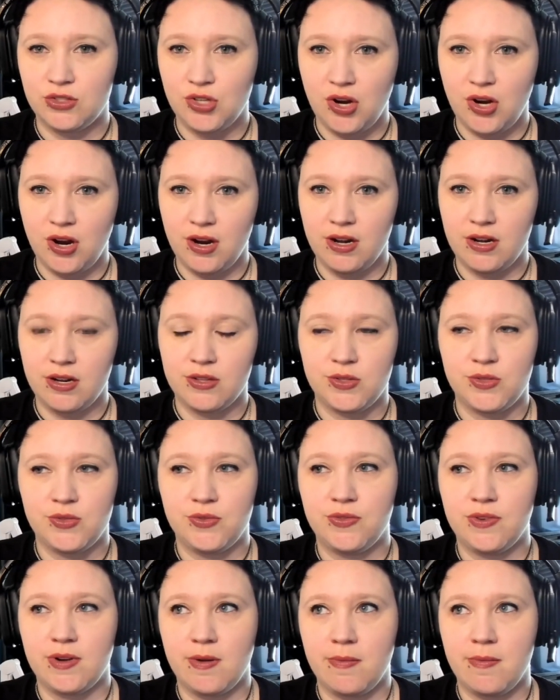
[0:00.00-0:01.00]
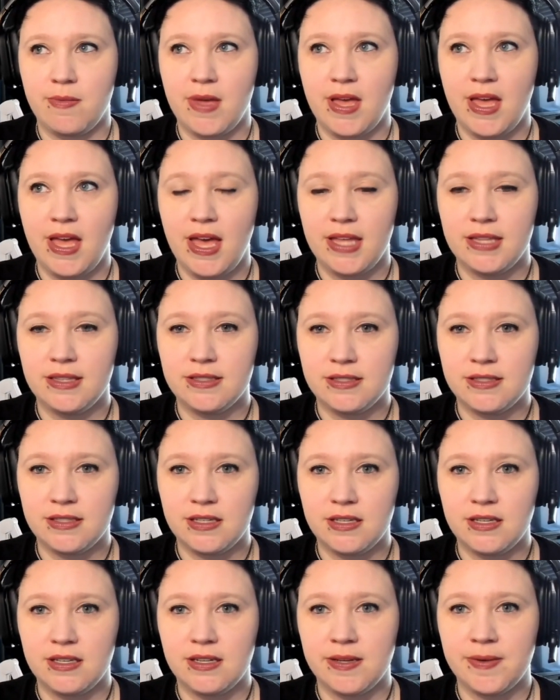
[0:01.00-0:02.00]
chart is from
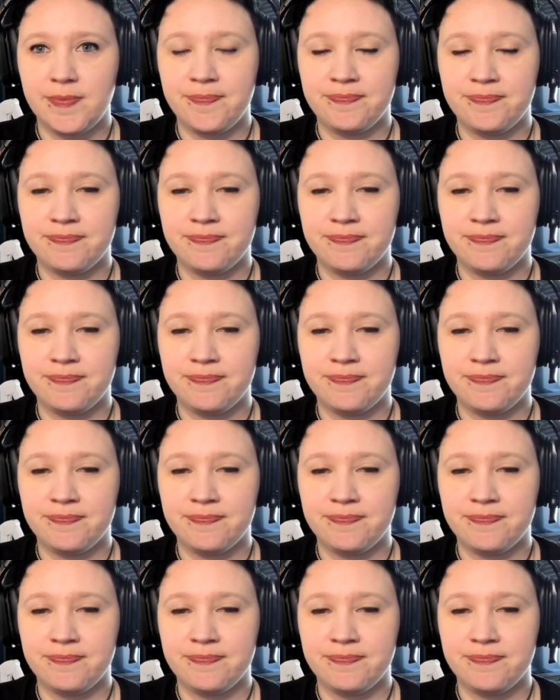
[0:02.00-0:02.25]
Etsy.